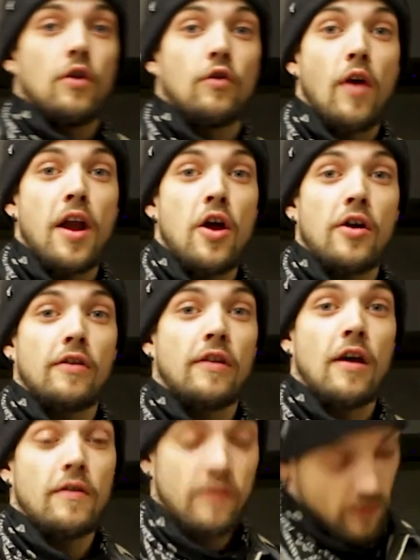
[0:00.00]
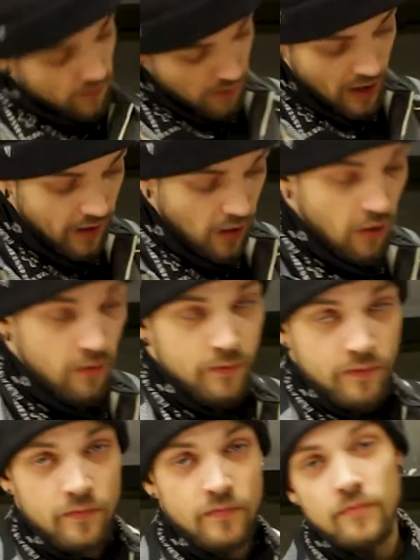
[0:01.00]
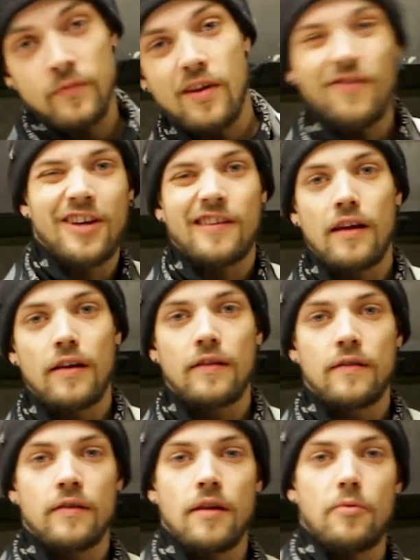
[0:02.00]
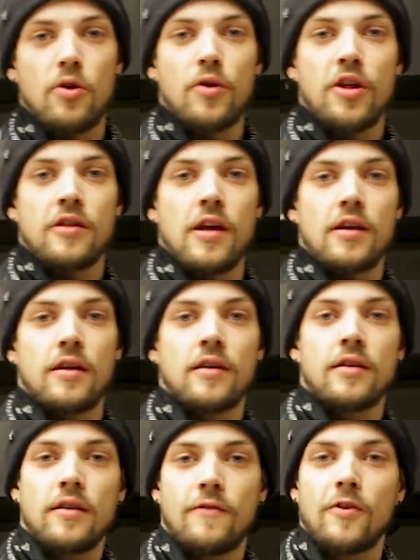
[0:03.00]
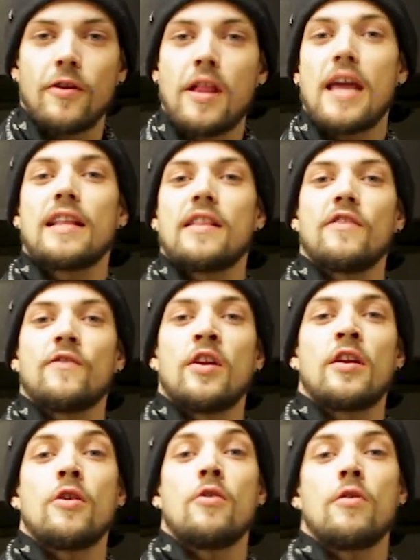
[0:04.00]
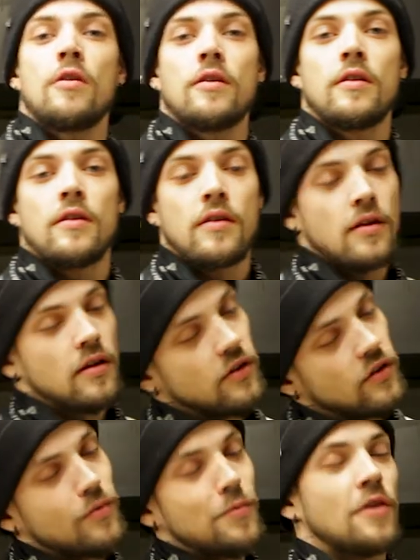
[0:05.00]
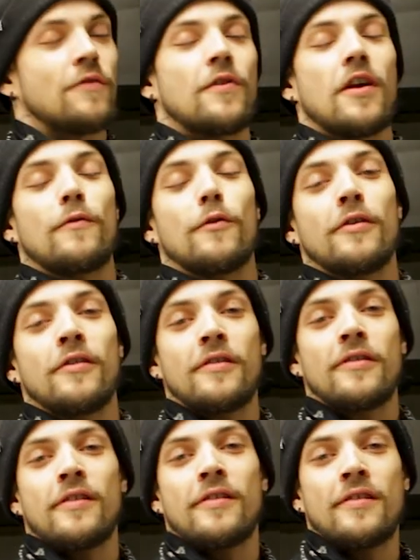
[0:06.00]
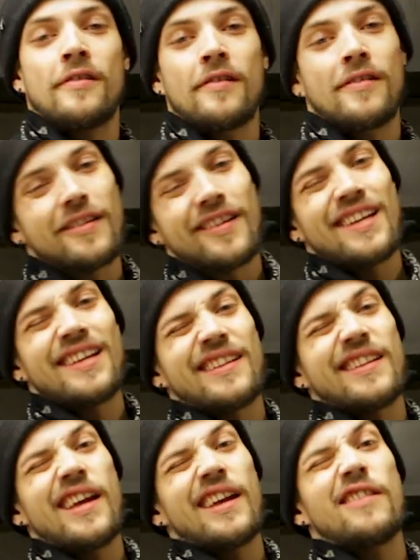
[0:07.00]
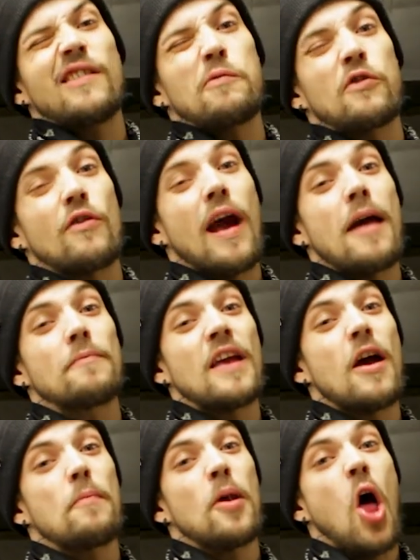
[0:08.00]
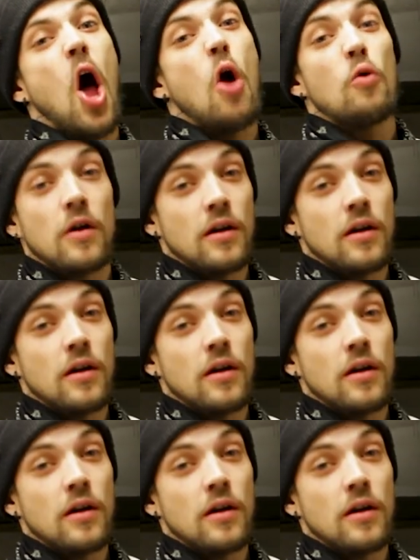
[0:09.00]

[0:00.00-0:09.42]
try it out yourselves, make it at home, give it a taste, let me know what you think. If you like this video, do me a favor, hit the like and subscribe down below.